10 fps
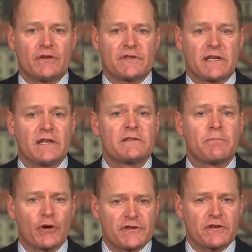using his
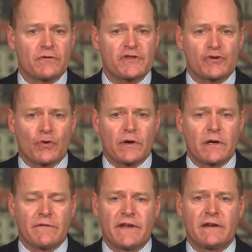personal story
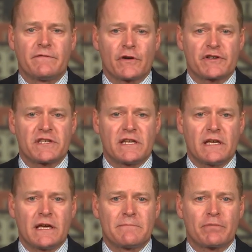of
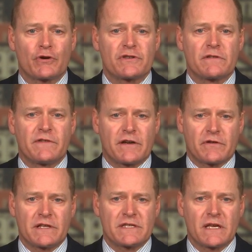adversity and
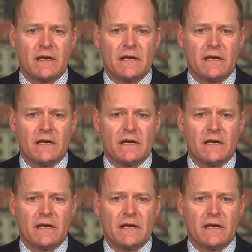perseverance